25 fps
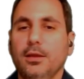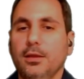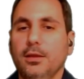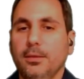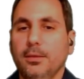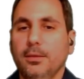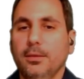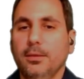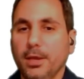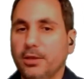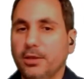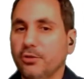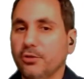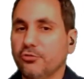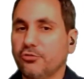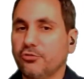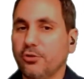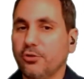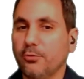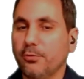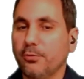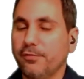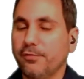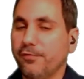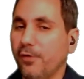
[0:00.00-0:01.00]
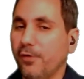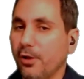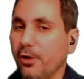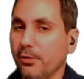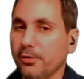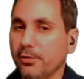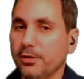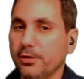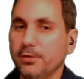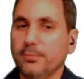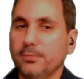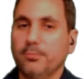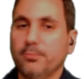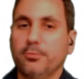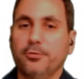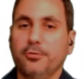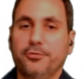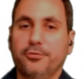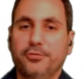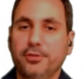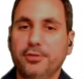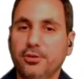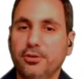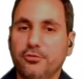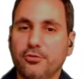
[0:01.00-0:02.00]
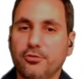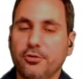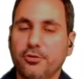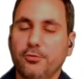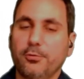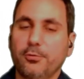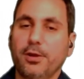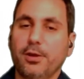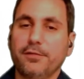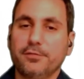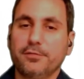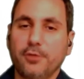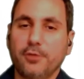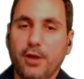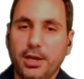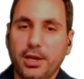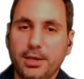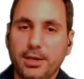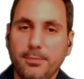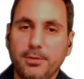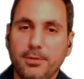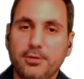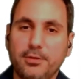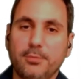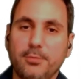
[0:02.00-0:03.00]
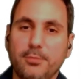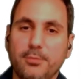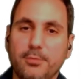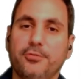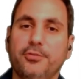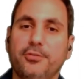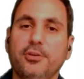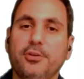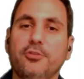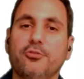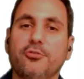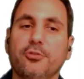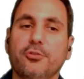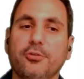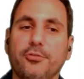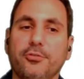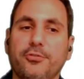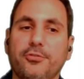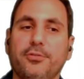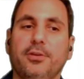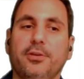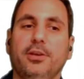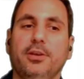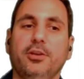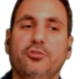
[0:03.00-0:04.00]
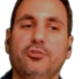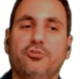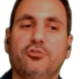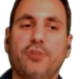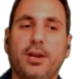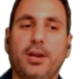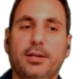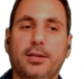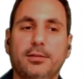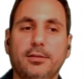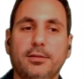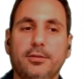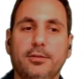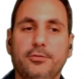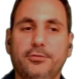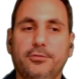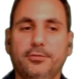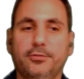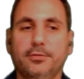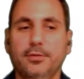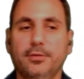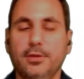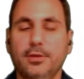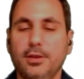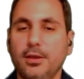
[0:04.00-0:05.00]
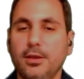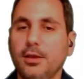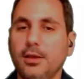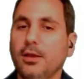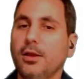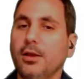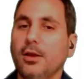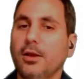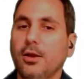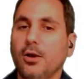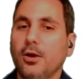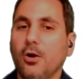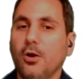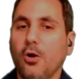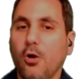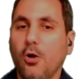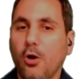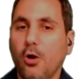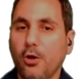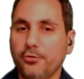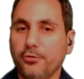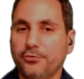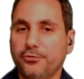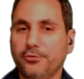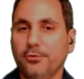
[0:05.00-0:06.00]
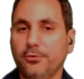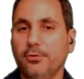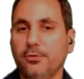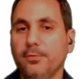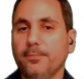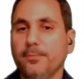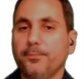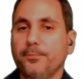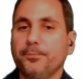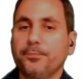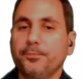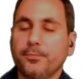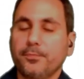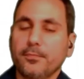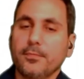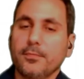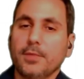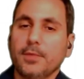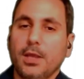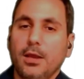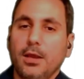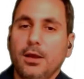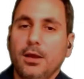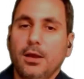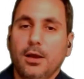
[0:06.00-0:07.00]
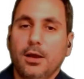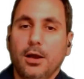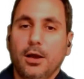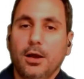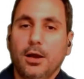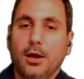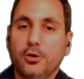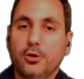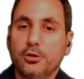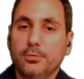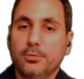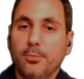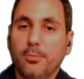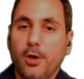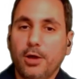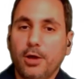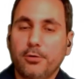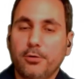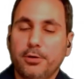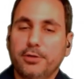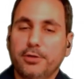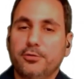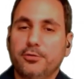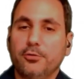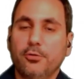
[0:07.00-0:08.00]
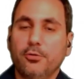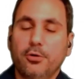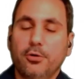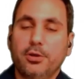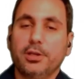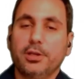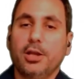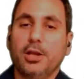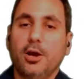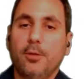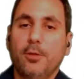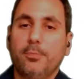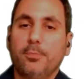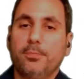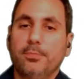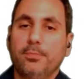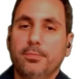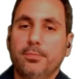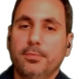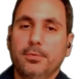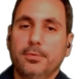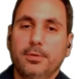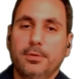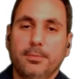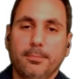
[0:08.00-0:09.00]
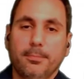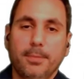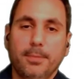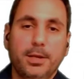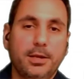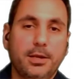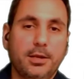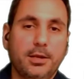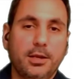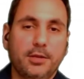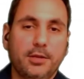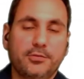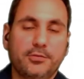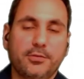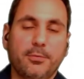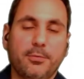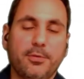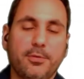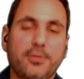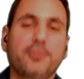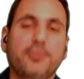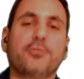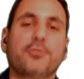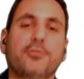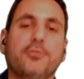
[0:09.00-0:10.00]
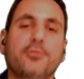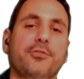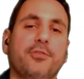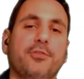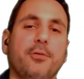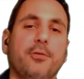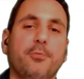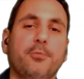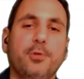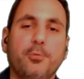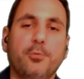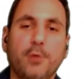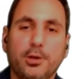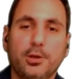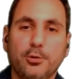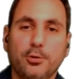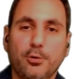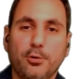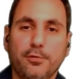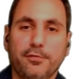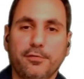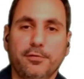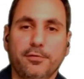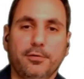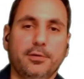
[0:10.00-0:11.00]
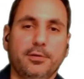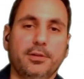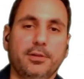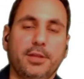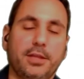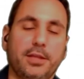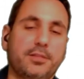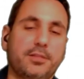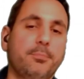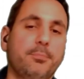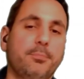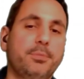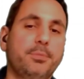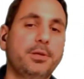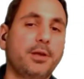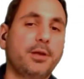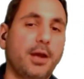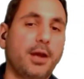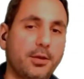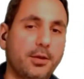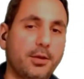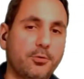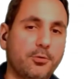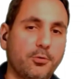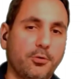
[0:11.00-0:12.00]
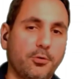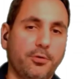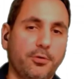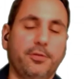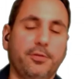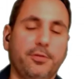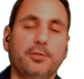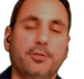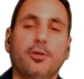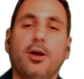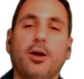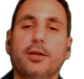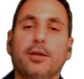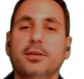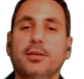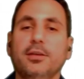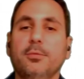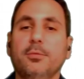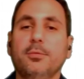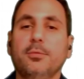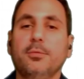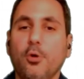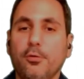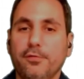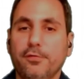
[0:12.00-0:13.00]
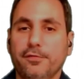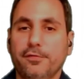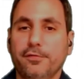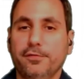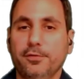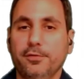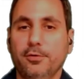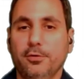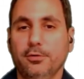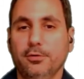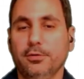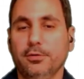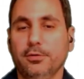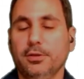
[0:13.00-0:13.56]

Making sure we're following procedures. We have documented procedures, checklists. Also, a good monitoring tool can help mitigate some of these risks that we went over, like the BI growth, the lock table overflow.